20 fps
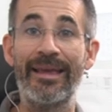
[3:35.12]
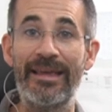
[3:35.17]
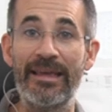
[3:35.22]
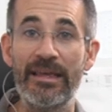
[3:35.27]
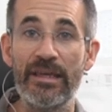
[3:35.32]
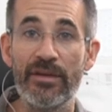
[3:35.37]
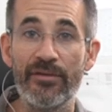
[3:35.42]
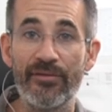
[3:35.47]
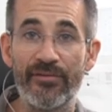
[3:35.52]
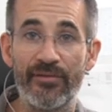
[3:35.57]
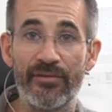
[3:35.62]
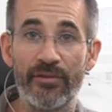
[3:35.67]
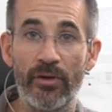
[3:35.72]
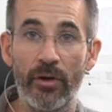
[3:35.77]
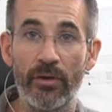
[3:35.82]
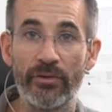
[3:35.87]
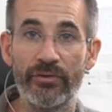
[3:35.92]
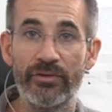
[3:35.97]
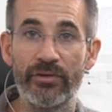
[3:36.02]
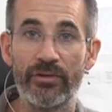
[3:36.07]
If
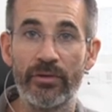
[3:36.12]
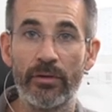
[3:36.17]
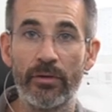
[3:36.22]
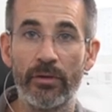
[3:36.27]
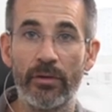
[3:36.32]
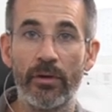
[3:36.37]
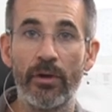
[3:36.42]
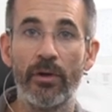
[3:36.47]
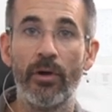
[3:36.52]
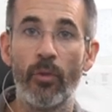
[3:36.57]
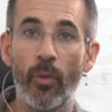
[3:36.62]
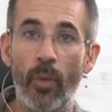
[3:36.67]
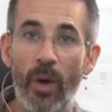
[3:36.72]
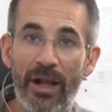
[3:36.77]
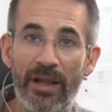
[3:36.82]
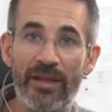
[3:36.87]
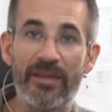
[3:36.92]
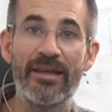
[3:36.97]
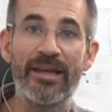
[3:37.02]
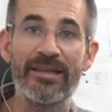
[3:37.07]
not,
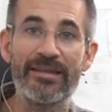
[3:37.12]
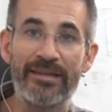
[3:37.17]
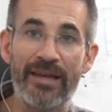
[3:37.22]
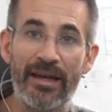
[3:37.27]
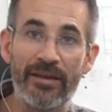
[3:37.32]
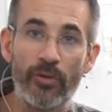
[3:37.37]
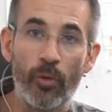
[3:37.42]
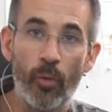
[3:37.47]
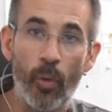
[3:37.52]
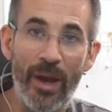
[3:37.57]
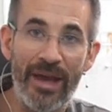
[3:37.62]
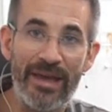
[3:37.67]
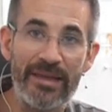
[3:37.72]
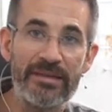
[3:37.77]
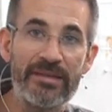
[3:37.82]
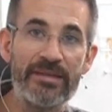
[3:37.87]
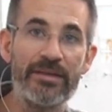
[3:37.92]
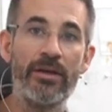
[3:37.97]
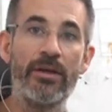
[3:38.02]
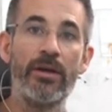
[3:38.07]
well, that can
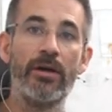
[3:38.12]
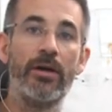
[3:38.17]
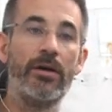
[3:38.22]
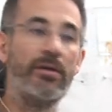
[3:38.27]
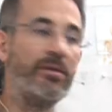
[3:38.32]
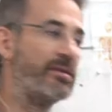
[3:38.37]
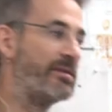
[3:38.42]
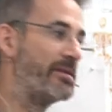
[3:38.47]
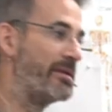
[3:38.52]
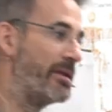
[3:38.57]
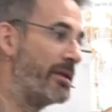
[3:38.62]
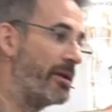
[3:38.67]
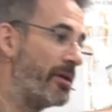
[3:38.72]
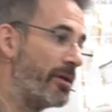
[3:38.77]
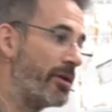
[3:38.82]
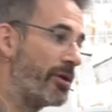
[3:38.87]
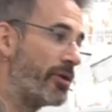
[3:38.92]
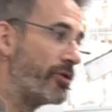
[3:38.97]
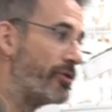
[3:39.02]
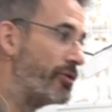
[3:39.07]
wait until
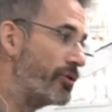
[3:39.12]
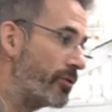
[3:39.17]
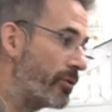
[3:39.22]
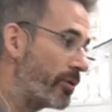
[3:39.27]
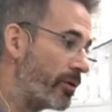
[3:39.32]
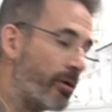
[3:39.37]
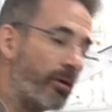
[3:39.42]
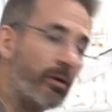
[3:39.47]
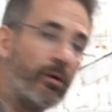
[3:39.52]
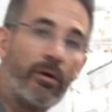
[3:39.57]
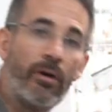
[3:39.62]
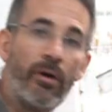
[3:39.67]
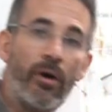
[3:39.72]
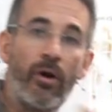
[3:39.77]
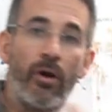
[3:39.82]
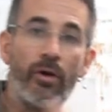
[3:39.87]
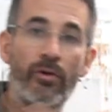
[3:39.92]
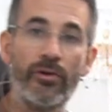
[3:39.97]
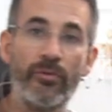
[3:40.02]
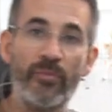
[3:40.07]
you're
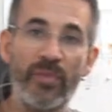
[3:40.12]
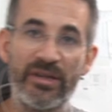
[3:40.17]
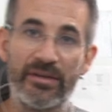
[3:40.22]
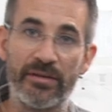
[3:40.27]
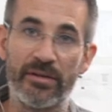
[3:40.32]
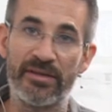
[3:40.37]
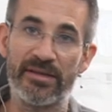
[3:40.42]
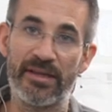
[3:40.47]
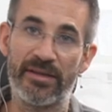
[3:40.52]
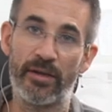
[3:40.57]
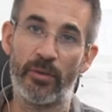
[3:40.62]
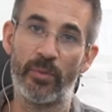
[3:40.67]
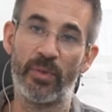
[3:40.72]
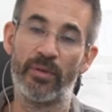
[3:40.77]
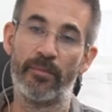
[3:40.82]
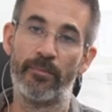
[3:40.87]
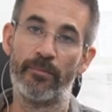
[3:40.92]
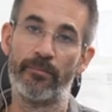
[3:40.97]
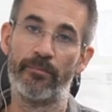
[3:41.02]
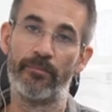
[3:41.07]
on a better setup.
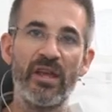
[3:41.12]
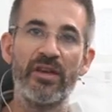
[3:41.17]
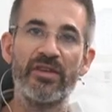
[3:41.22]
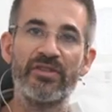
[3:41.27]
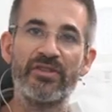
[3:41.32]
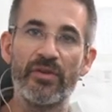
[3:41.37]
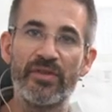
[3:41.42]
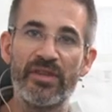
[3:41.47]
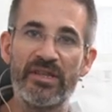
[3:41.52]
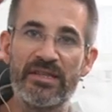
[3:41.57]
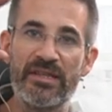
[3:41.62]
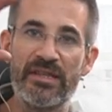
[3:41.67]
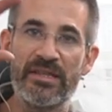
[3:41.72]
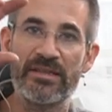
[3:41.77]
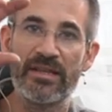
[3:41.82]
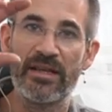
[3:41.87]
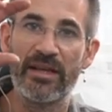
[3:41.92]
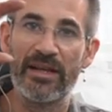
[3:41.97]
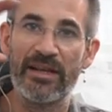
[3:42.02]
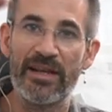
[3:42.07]
So this
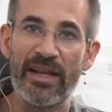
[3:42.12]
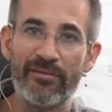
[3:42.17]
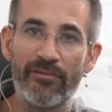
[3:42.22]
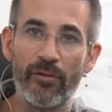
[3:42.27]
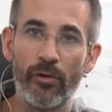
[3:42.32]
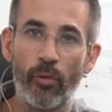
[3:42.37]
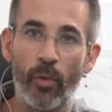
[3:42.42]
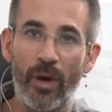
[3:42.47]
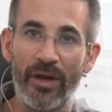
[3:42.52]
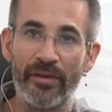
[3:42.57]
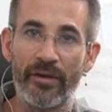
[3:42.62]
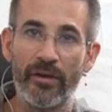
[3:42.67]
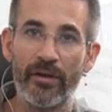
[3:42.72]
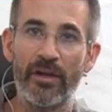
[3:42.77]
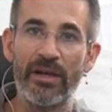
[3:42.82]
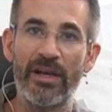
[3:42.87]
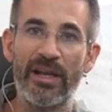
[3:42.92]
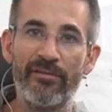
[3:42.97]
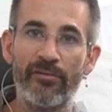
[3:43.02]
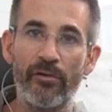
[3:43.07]
is level one.
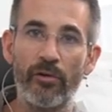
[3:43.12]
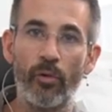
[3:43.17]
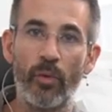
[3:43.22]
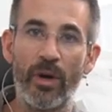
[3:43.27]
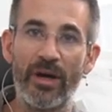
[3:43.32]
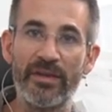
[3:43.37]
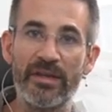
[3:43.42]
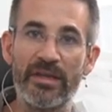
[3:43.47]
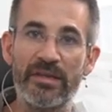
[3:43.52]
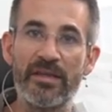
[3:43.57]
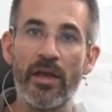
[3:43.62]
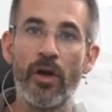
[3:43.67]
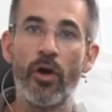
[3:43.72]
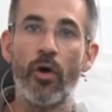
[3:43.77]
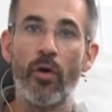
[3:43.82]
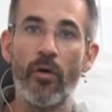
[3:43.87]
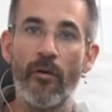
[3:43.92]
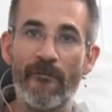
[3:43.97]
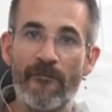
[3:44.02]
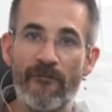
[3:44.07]
Level one is
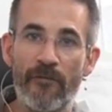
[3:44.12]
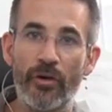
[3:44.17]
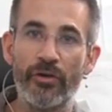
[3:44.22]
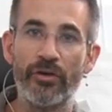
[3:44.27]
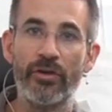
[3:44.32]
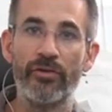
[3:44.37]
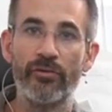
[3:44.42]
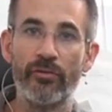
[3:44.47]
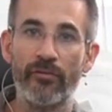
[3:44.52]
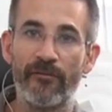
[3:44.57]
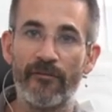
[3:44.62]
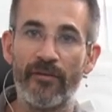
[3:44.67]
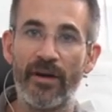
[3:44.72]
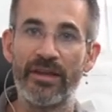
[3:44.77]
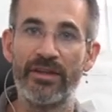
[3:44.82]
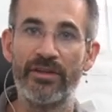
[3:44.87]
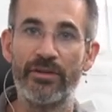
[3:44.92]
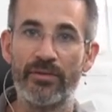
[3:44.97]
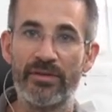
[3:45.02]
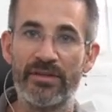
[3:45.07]
avoid to
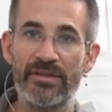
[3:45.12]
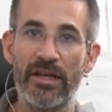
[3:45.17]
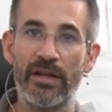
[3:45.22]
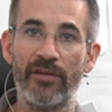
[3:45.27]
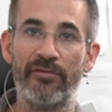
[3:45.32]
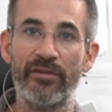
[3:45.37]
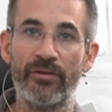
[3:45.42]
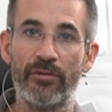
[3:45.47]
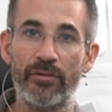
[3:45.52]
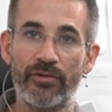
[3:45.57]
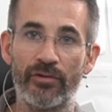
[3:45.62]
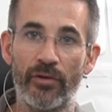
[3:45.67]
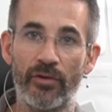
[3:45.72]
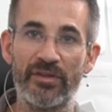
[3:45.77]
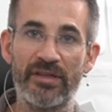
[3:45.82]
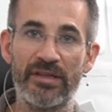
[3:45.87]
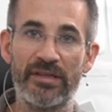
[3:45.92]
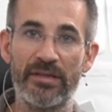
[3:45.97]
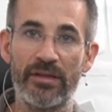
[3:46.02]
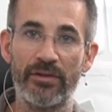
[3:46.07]
find yourself in a
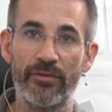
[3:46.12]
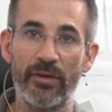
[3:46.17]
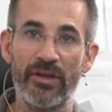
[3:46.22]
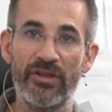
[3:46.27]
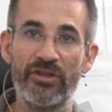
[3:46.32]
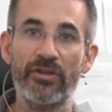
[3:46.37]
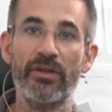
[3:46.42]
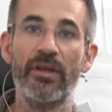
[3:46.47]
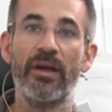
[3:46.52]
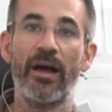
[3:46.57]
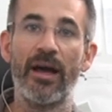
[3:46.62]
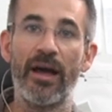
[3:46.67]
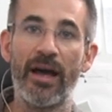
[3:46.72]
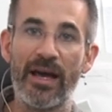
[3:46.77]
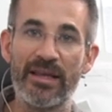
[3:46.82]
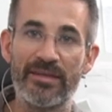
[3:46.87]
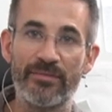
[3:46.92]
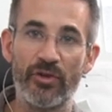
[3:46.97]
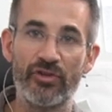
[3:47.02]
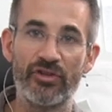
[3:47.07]
toxic situation
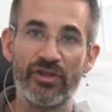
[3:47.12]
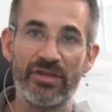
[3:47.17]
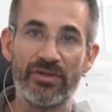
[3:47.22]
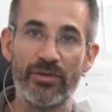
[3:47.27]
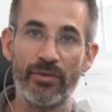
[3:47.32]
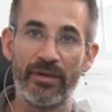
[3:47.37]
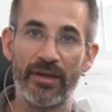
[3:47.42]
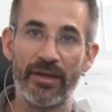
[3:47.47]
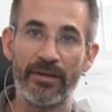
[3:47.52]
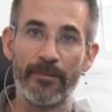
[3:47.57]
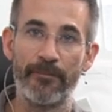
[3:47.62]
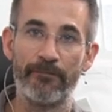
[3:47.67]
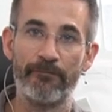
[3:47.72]
as much as you can.